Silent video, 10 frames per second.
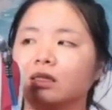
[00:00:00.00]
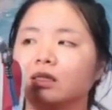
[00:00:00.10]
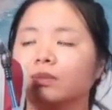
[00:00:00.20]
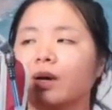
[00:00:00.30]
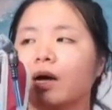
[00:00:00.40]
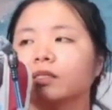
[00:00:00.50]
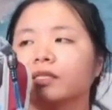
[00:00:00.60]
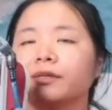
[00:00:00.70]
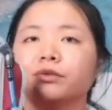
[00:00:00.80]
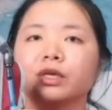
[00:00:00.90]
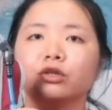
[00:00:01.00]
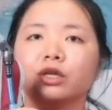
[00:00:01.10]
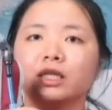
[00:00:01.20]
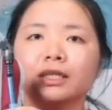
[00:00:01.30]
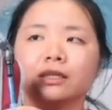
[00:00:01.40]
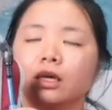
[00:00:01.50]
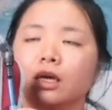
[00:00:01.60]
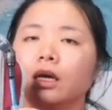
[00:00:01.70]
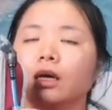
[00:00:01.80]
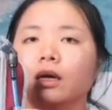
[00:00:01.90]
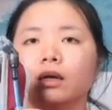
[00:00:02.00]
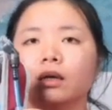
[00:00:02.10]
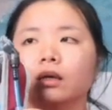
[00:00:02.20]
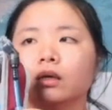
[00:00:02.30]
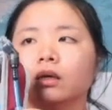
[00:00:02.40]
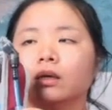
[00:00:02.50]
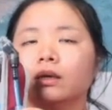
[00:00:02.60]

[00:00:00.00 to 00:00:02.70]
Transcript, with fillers: this part, then you can just uh,